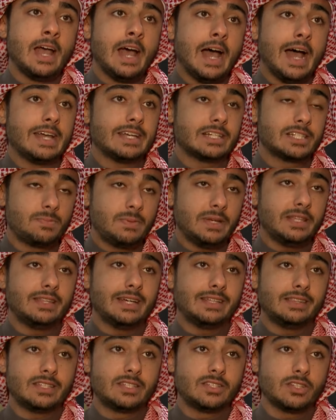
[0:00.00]
I expect
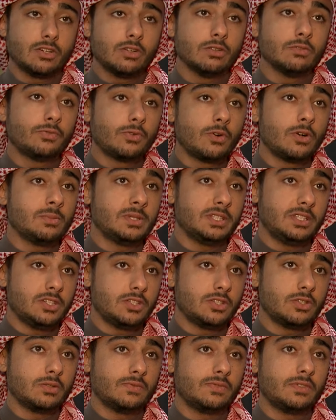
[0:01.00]
that the second form
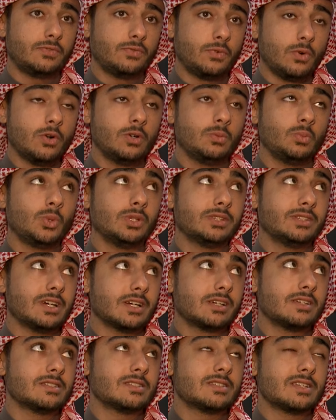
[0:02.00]
edition of the forum will
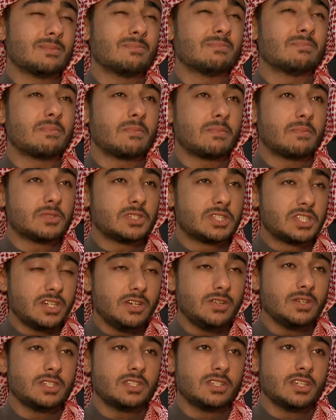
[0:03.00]
tackle some
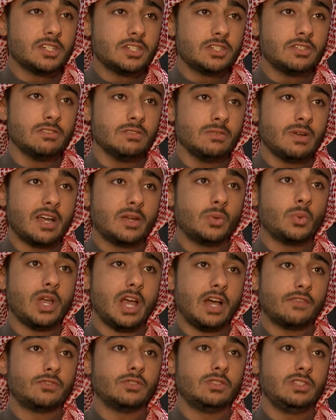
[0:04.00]
serious issue and we
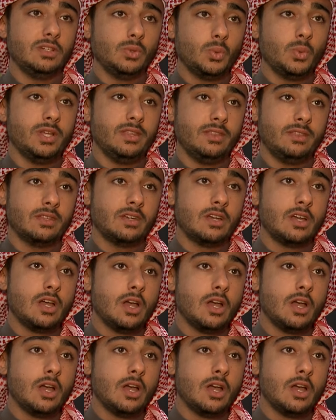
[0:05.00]
have to deal with